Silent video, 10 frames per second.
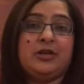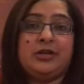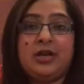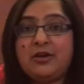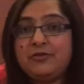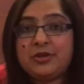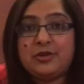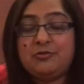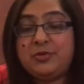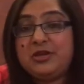in love, you
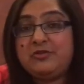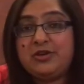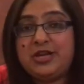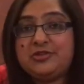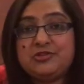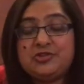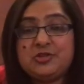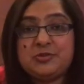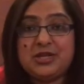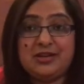cannot be in
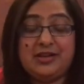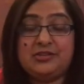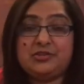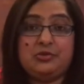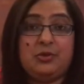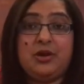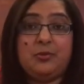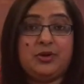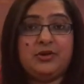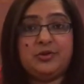relationships unless you are
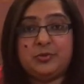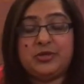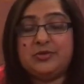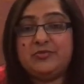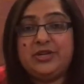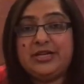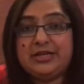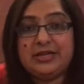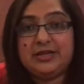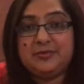vulnerable
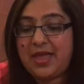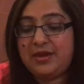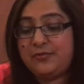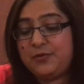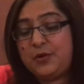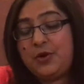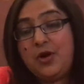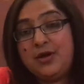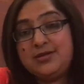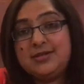completely. And if you're
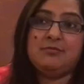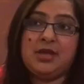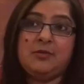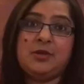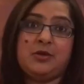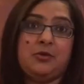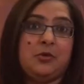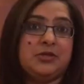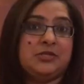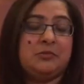not, maybe you're
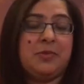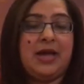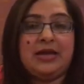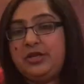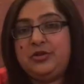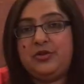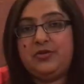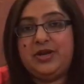holding back in your